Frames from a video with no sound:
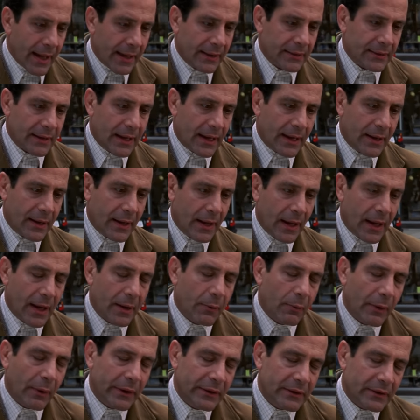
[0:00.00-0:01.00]
And I,
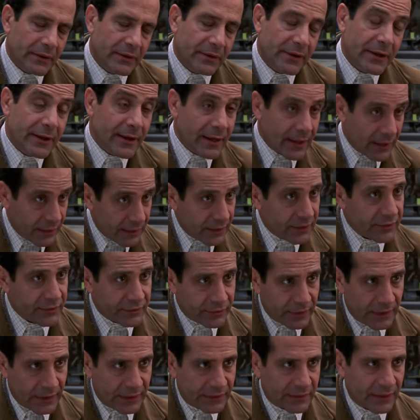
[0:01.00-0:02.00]
I went to see Kelly
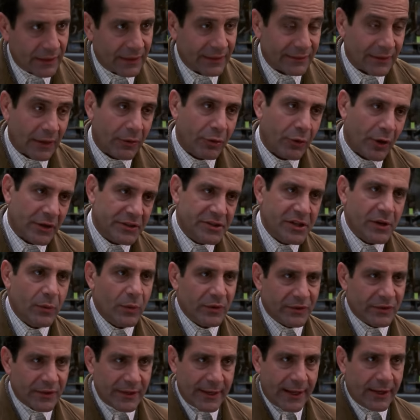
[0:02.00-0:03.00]
Streets because I thought she
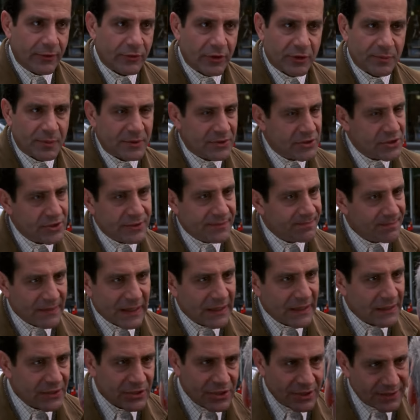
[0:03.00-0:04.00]
was an actress, but she's,
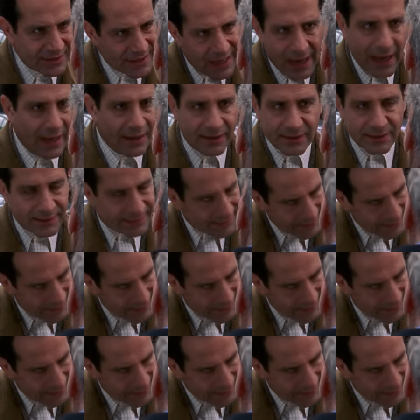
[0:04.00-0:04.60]
she's not